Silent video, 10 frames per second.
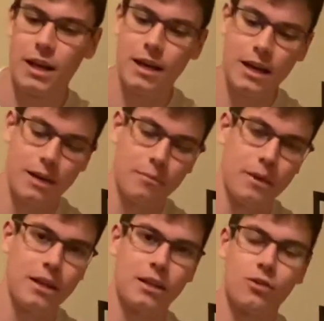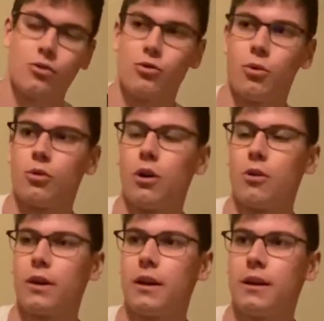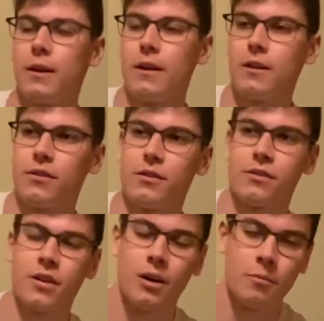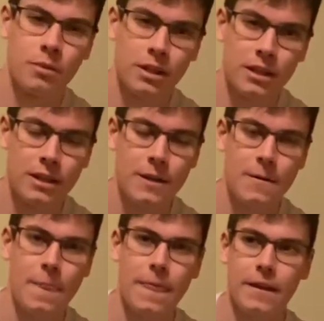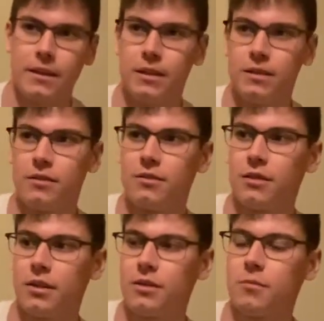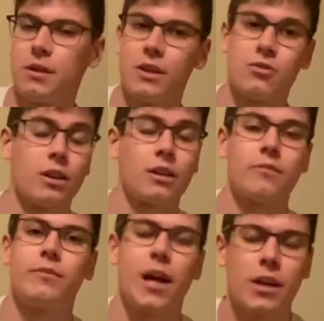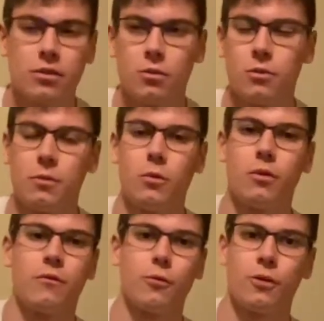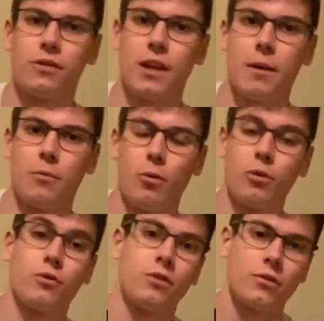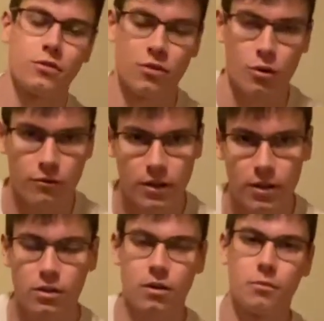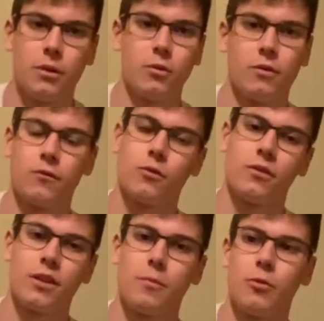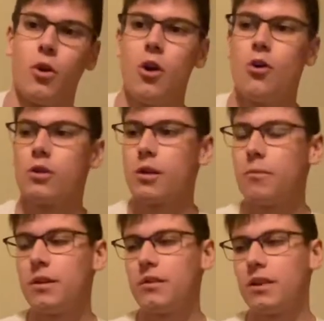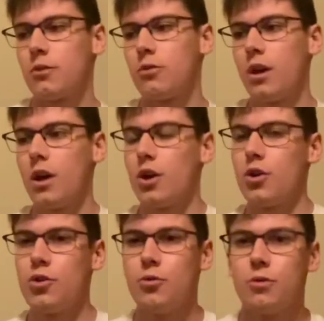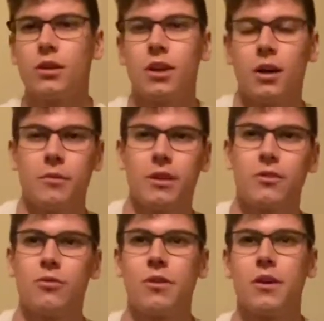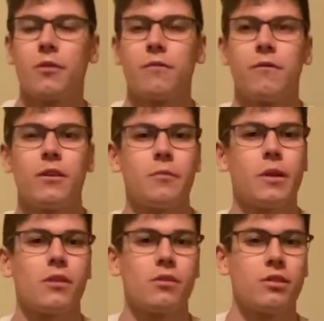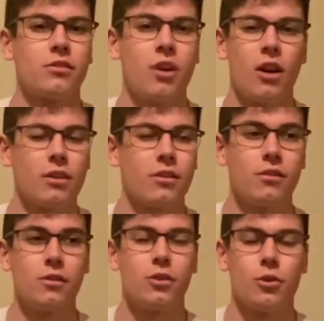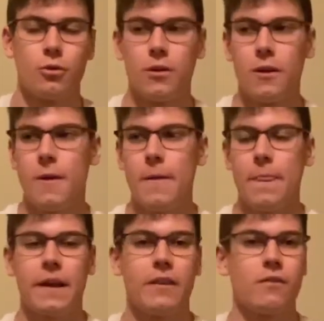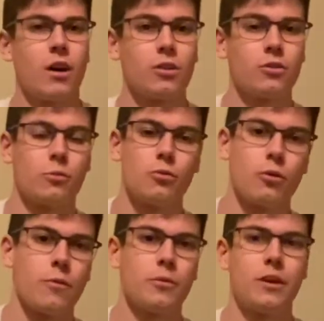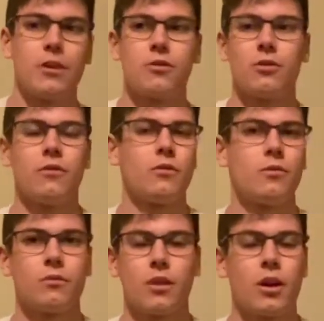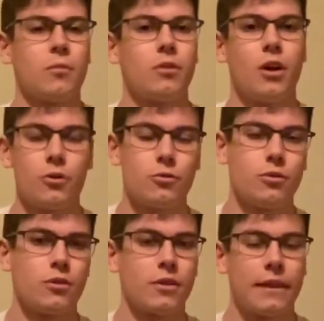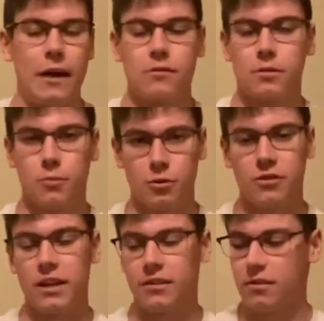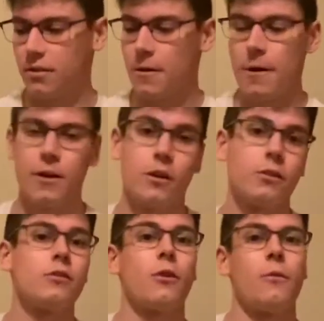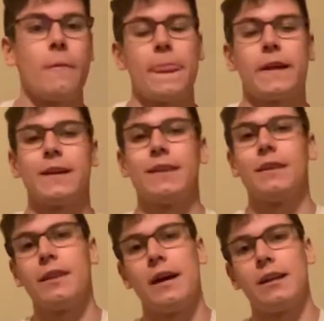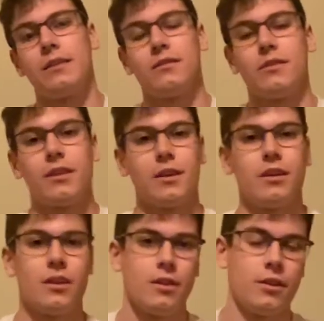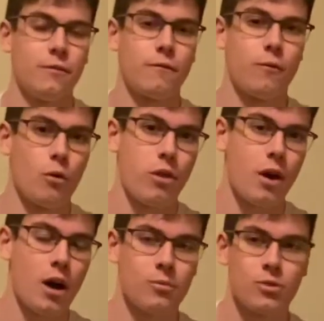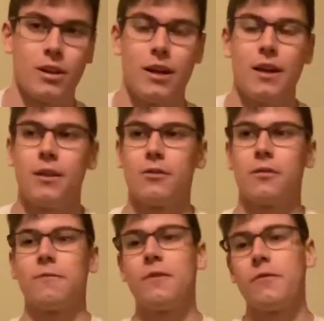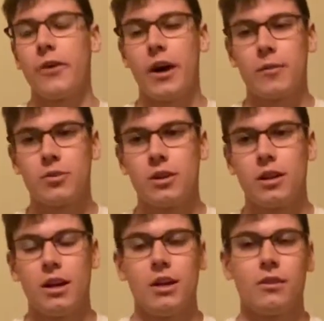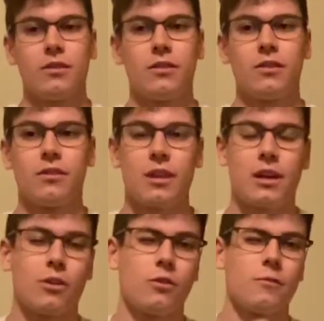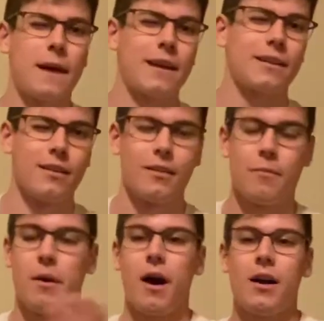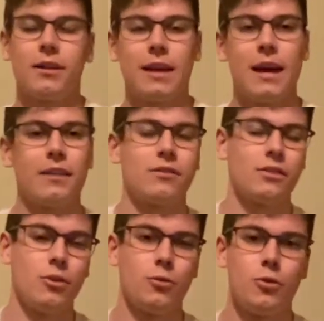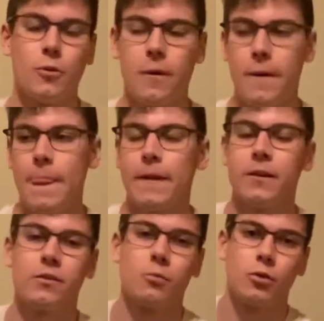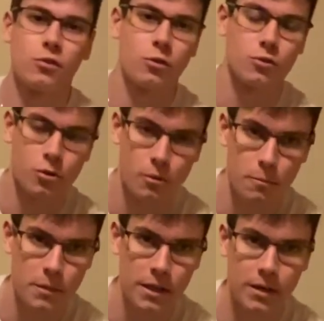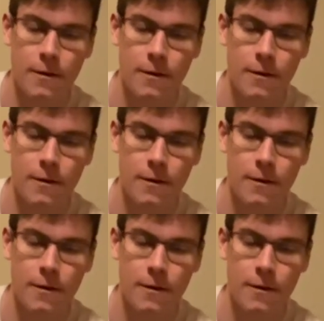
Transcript: and making sure, okay, this company is, I see potential, like Tesla would be one, for example, or Snowflake could be one, for example, or companies that are new and coming that you think are fundamentally solid and secure, that have long-term growth potential of a couple hundred to 1,000%. So again, that is then the fourth option. Now, the fifth option, this is kind of goes back to the podcast and YouTube, is more social media.